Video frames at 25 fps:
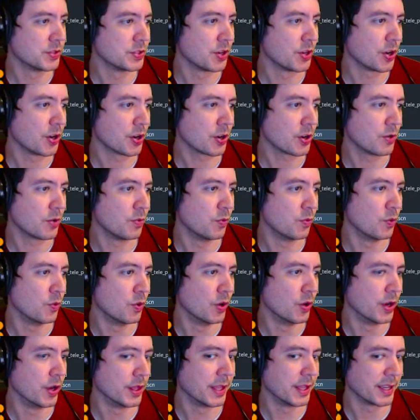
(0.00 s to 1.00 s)
dark
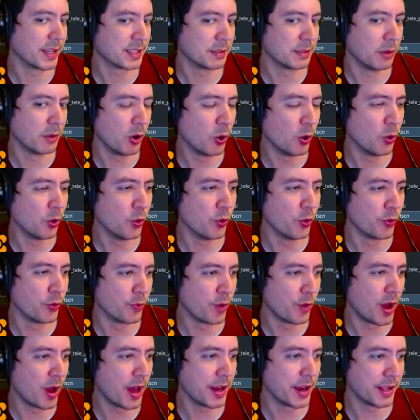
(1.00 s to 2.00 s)
wood, like some old
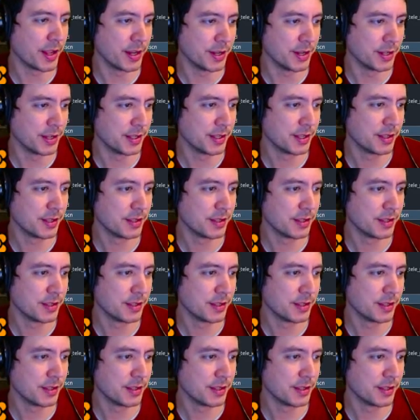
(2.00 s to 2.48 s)
rotted,